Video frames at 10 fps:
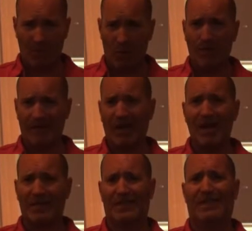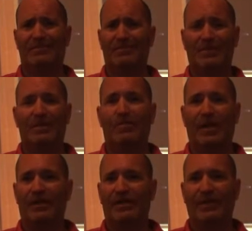Oh my God.
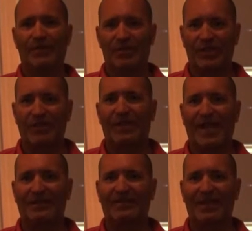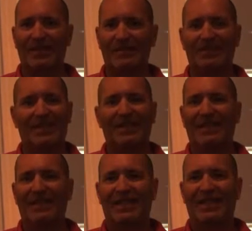But if your singer can't sing them,
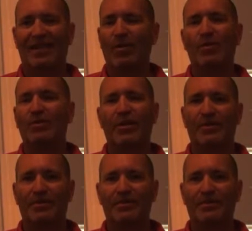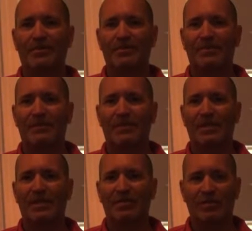you don't go near them.
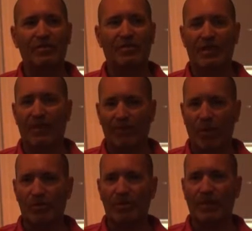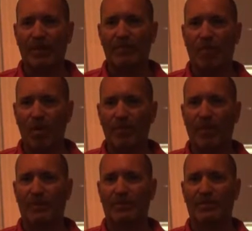This is, unfortunately, more
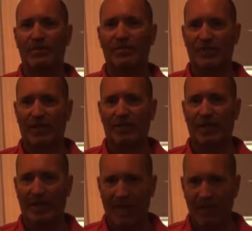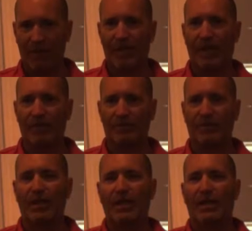about the singer than anything
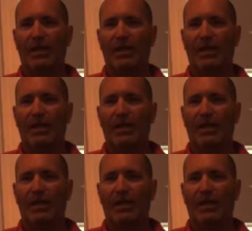else.